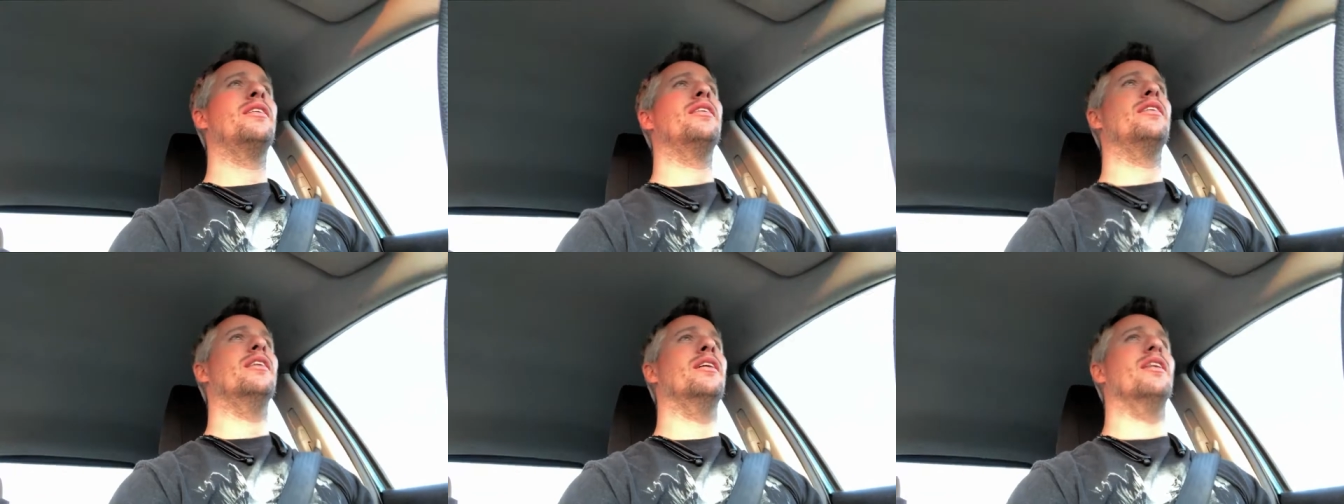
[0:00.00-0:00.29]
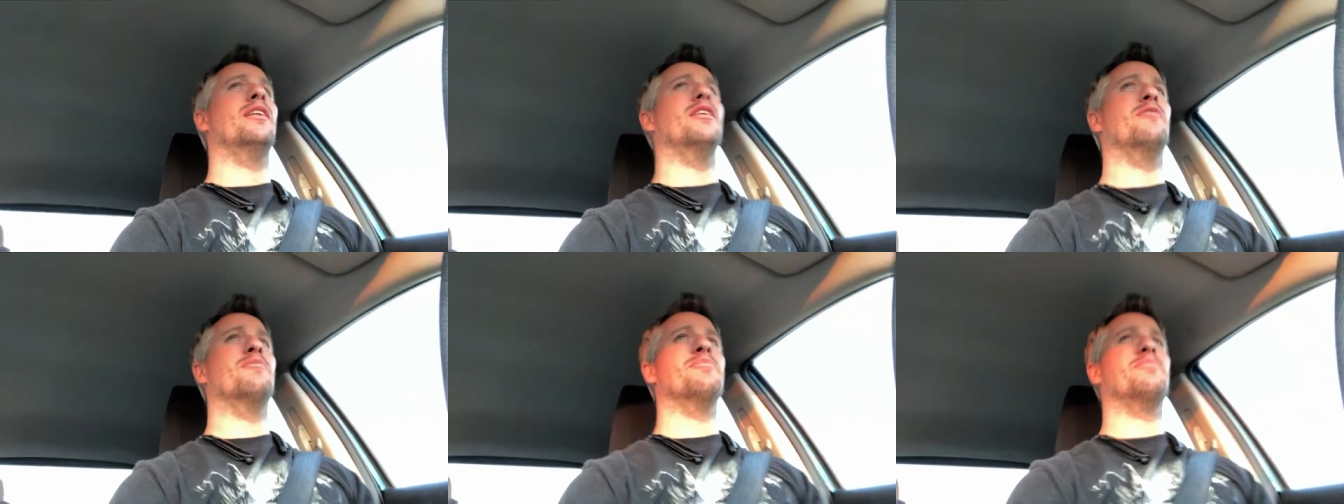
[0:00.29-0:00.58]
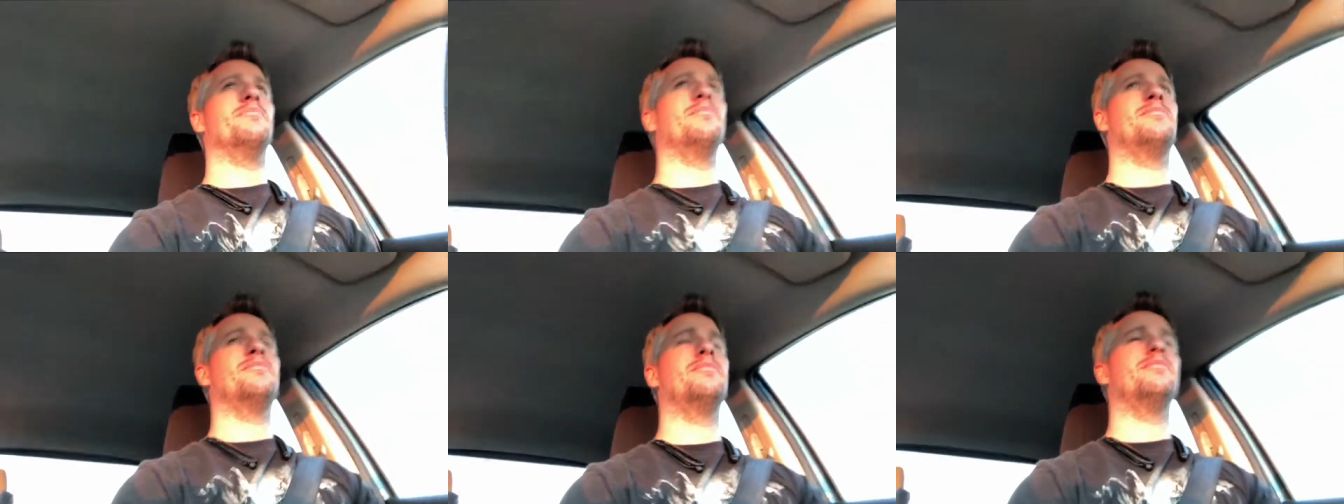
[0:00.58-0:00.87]

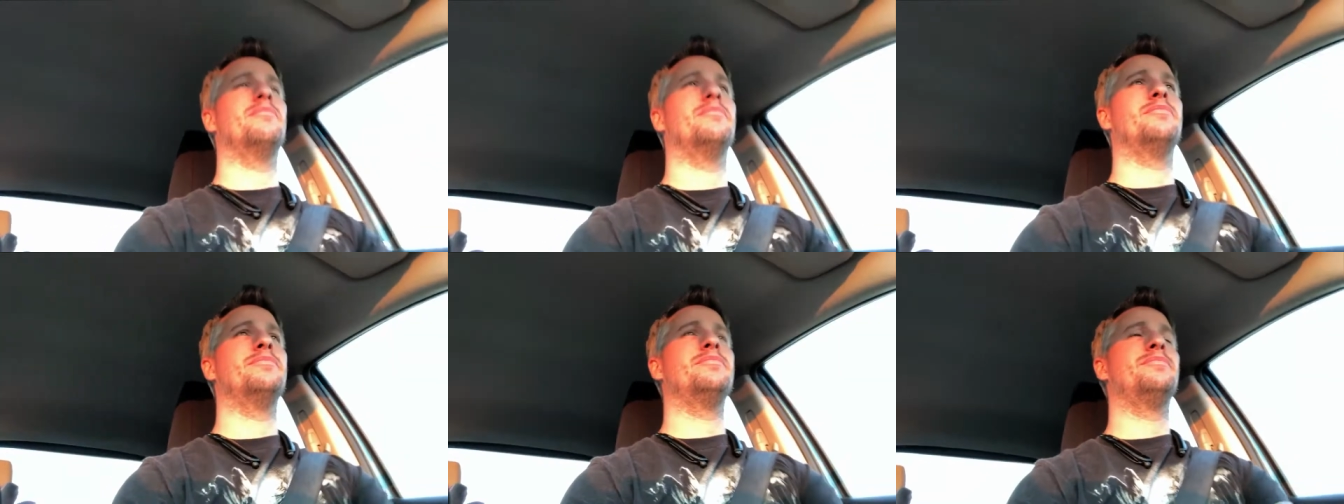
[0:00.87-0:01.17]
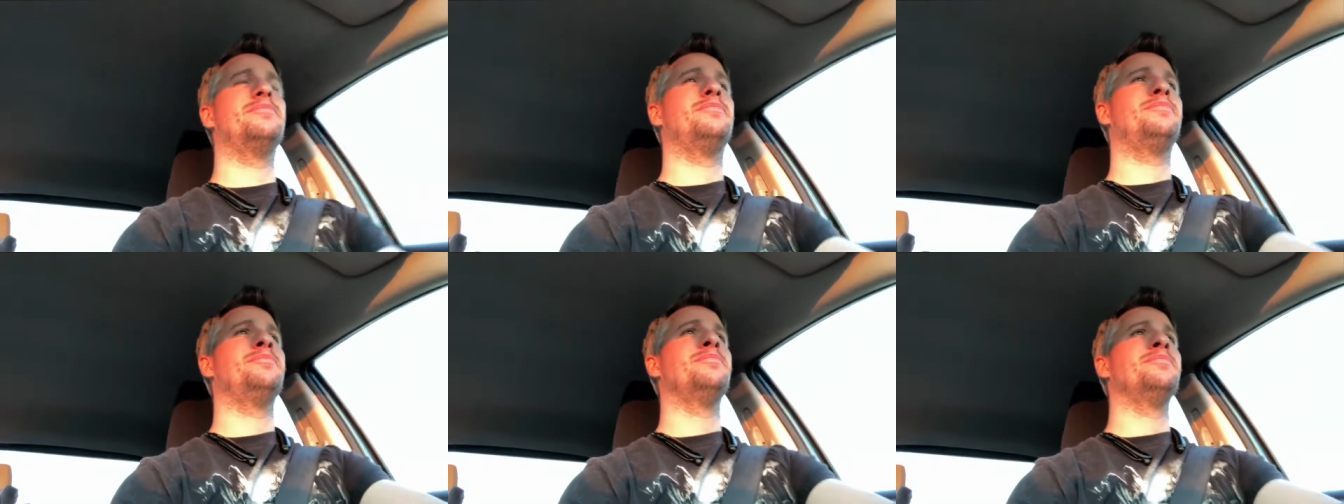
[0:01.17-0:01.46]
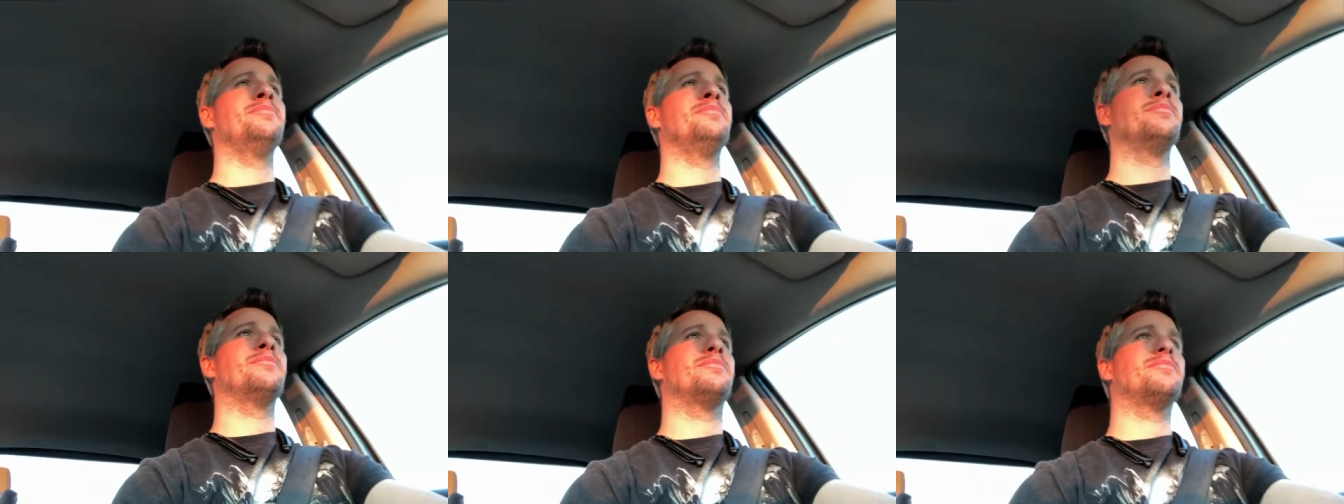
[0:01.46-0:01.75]

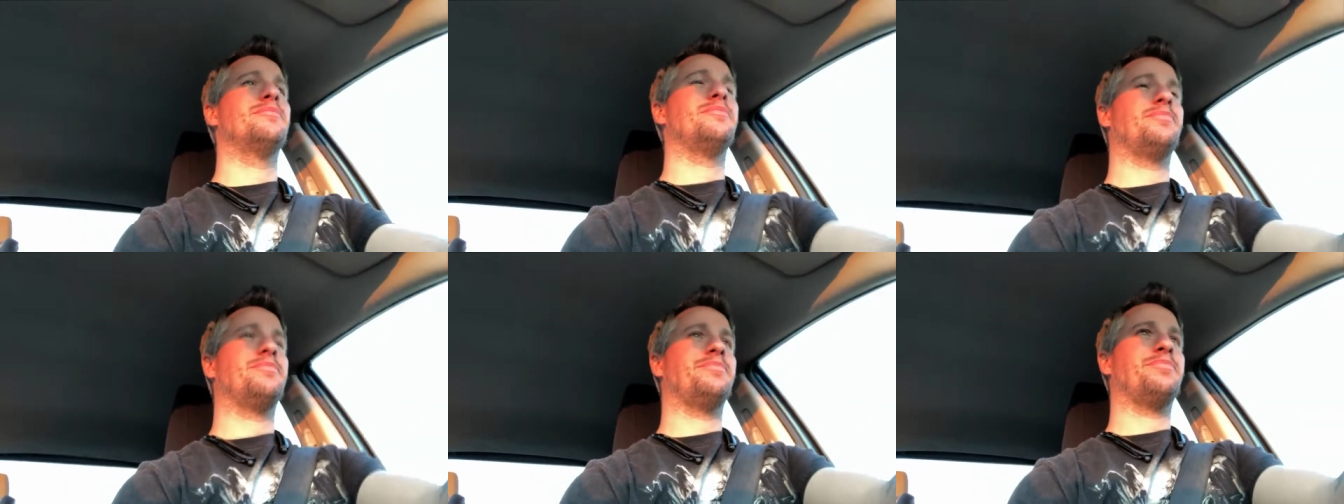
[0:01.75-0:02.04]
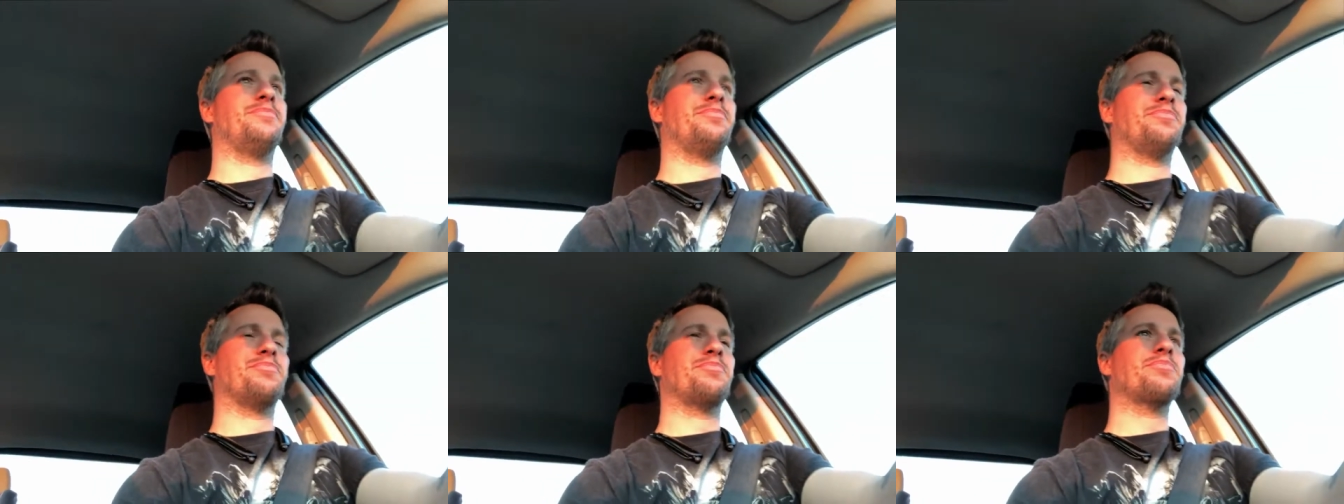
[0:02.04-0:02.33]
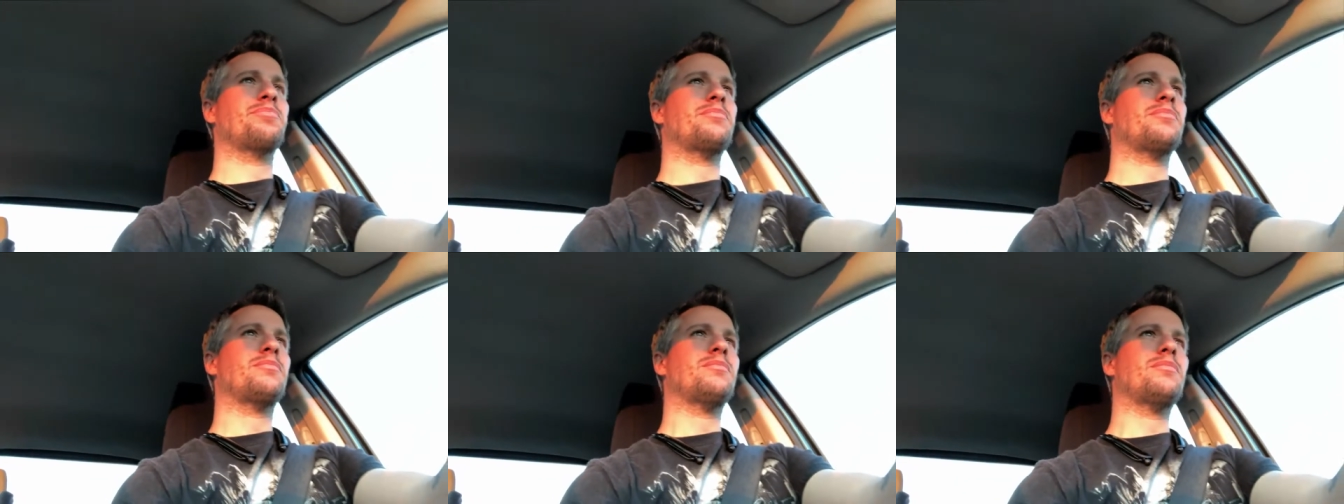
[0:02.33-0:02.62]

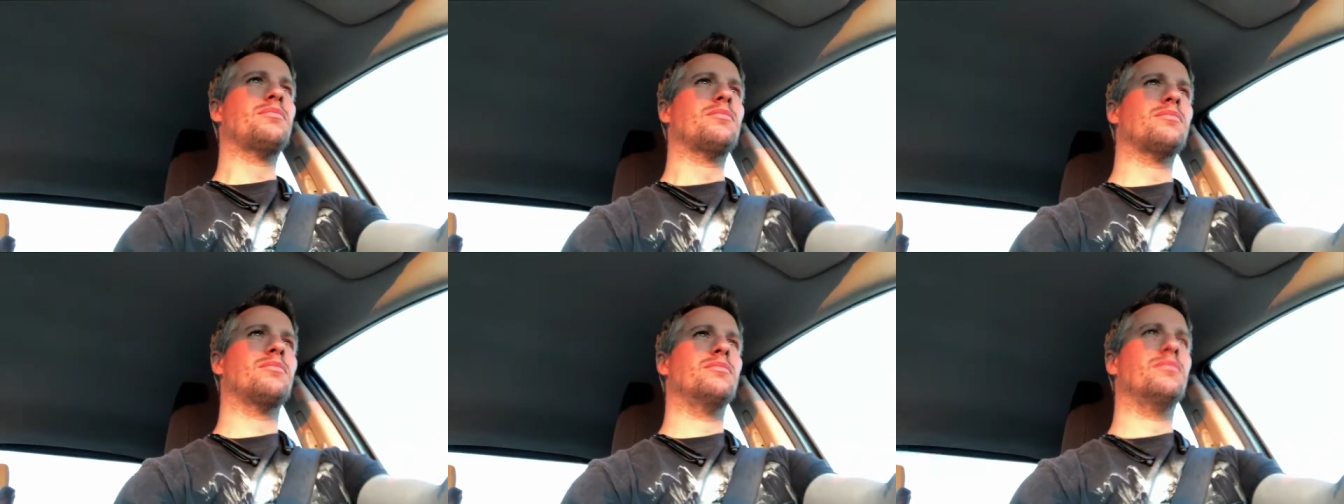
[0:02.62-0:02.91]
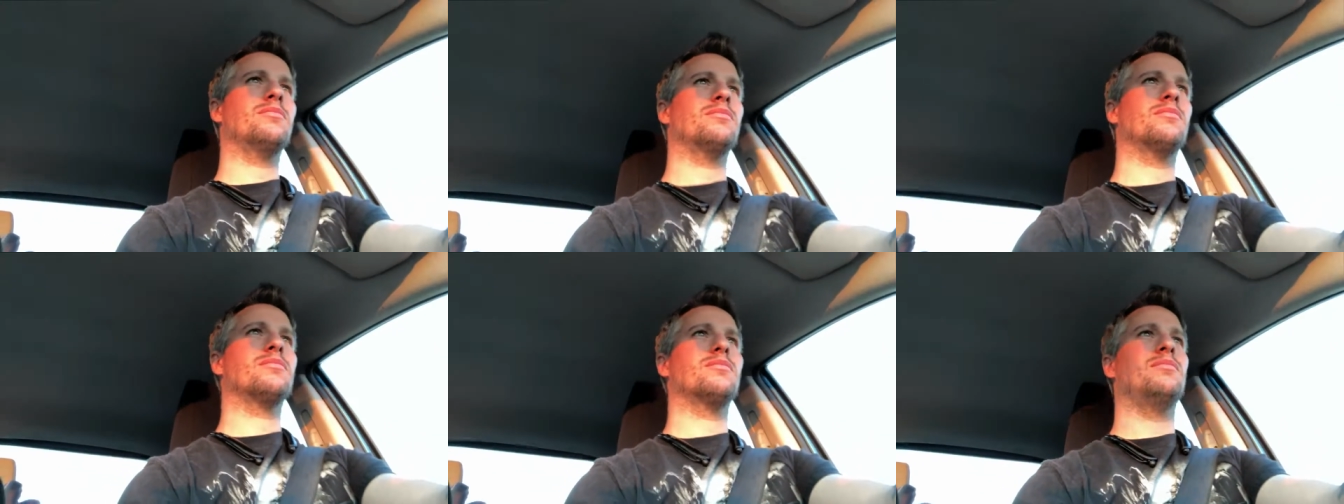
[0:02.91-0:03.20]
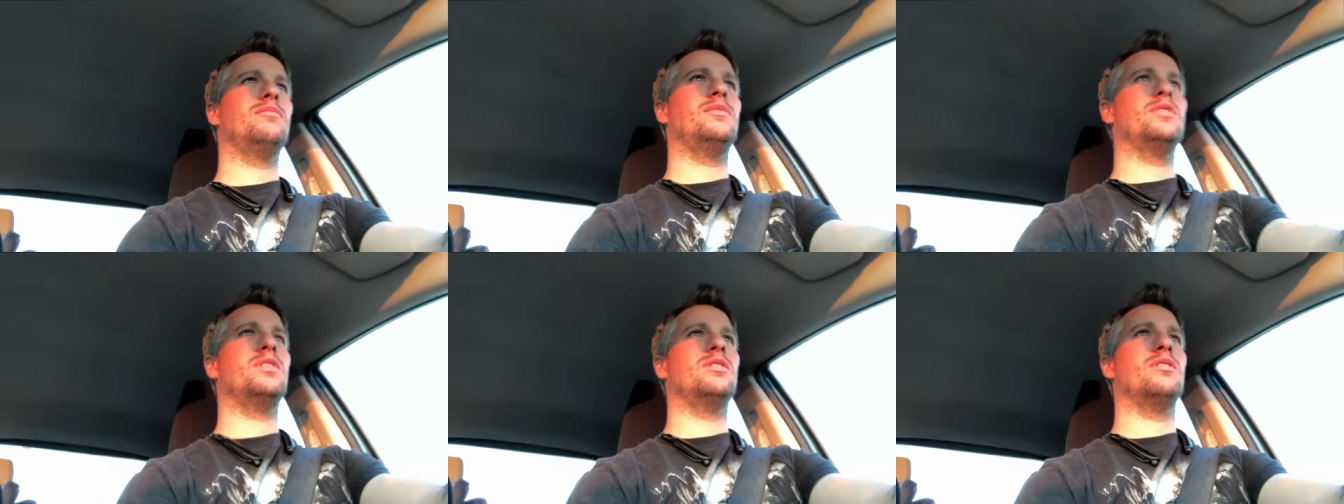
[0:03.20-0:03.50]

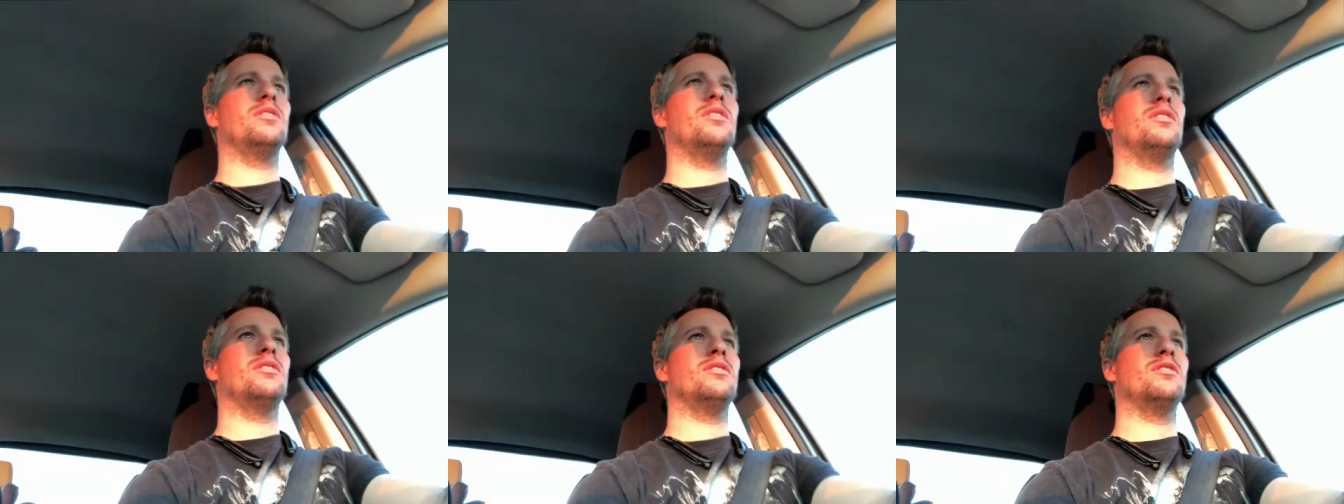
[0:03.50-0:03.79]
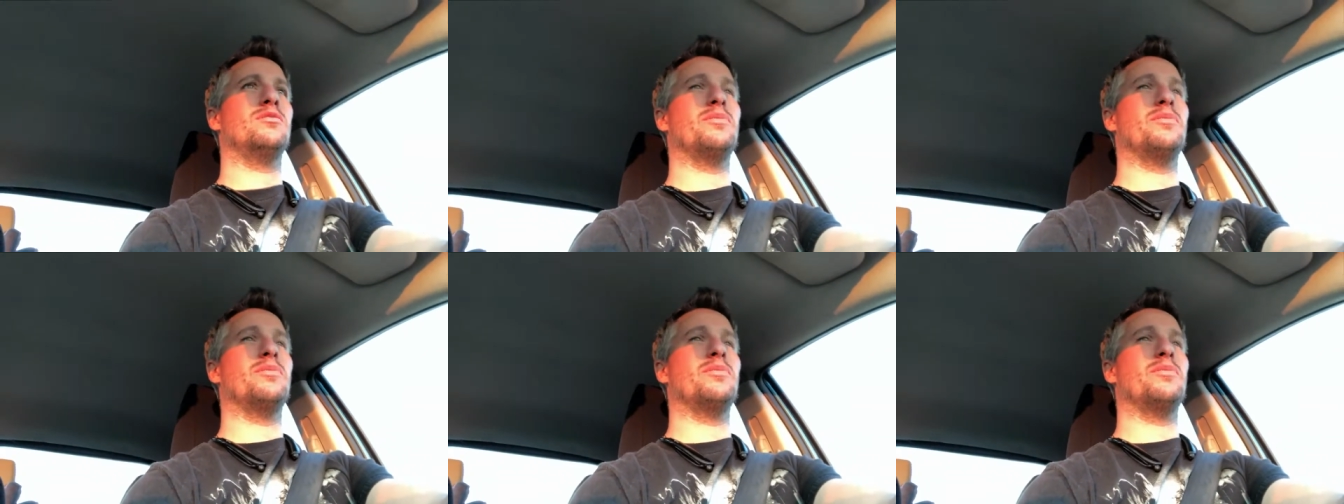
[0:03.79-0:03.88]
Um,